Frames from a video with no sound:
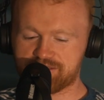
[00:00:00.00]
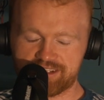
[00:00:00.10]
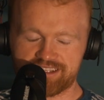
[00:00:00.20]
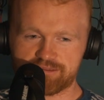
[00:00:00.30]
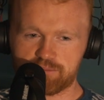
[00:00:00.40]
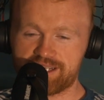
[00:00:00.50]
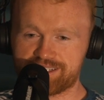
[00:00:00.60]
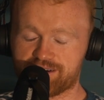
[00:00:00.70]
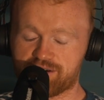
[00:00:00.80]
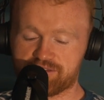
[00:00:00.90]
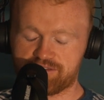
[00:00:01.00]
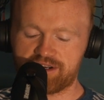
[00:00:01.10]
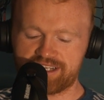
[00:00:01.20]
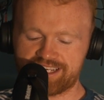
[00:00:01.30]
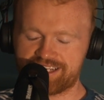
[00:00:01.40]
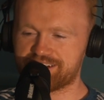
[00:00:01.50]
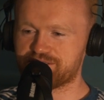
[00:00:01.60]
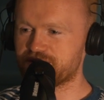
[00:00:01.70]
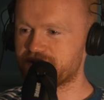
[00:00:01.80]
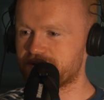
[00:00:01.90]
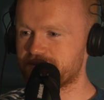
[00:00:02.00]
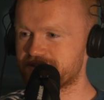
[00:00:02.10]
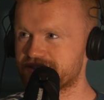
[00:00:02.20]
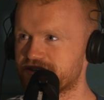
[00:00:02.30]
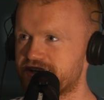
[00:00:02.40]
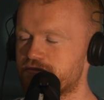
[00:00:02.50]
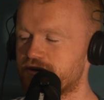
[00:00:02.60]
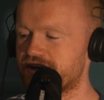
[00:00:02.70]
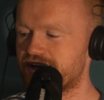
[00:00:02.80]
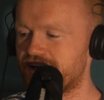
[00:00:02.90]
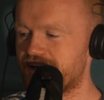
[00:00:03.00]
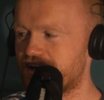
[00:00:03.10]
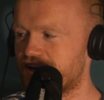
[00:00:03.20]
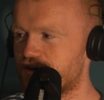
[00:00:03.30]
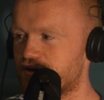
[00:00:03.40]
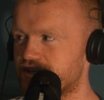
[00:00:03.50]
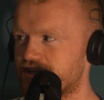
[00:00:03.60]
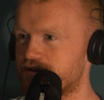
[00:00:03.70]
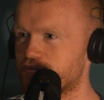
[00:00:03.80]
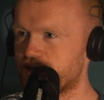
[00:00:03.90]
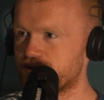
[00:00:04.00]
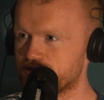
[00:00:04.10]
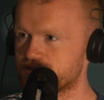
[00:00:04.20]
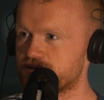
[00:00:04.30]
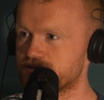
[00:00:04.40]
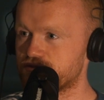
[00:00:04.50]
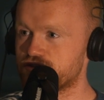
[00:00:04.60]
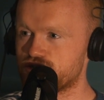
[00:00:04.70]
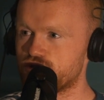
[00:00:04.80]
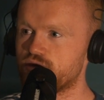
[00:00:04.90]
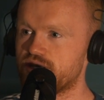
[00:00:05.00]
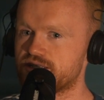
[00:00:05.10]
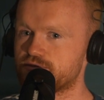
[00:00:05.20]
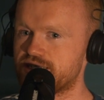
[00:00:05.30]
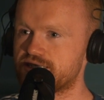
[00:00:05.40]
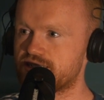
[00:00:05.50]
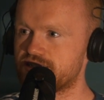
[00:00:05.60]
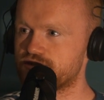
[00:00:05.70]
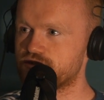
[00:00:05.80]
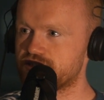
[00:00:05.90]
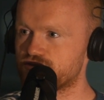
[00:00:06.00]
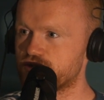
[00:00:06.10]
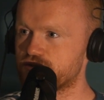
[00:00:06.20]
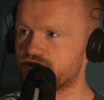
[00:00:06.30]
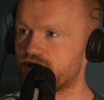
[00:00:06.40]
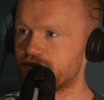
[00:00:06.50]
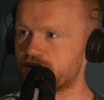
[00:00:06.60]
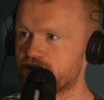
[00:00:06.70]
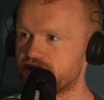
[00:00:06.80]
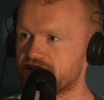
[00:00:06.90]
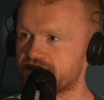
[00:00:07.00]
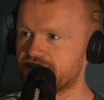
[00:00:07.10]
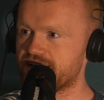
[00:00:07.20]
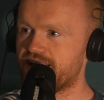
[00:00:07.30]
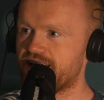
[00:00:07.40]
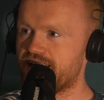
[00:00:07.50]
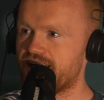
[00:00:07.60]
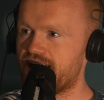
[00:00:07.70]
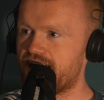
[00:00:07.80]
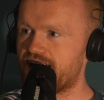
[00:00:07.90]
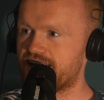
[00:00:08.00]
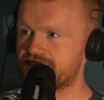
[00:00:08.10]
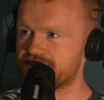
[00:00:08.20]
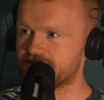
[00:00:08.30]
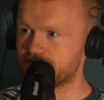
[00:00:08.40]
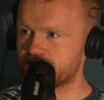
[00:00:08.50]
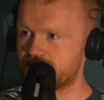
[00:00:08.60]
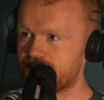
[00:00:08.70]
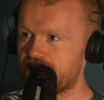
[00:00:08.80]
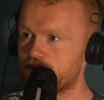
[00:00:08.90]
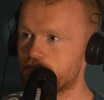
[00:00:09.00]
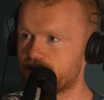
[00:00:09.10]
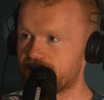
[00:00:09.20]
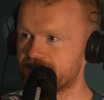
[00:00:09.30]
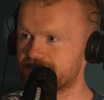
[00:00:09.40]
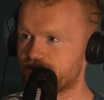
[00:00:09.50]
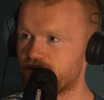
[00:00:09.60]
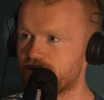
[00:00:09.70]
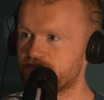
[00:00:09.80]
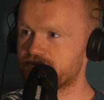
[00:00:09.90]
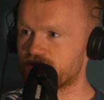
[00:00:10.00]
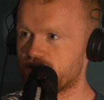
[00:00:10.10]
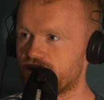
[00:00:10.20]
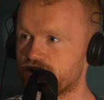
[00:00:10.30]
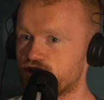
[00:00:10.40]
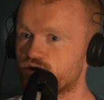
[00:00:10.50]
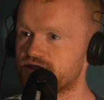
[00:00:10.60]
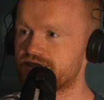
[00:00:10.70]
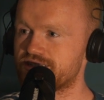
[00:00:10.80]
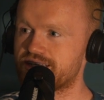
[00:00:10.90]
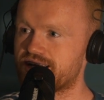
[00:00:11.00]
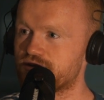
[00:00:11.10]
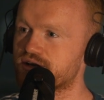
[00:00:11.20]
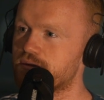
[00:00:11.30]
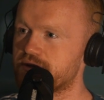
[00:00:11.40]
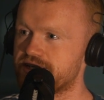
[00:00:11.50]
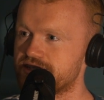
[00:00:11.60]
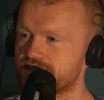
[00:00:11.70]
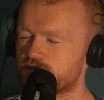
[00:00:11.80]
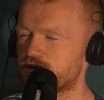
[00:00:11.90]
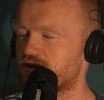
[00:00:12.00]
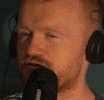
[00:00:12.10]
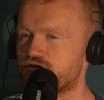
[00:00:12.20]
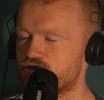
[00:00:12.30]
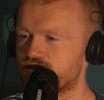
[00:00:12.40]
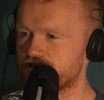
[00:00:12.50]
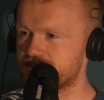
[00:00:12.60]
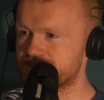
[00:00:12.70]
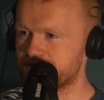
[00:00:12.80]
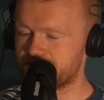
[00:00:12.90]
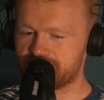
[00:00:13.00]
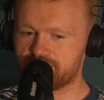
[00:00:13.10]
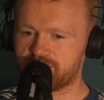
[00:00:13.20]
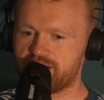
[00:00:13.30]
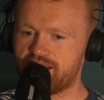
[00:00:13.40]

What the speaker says: There's a picture, I'll find it again, you can rock it up on the screen, but I played RuneScape, so for 2 years basically, 2 years real time I played it, and my gameplay time, so I logged into the account a couple of years ago, probably like 4 or 5 years ago now,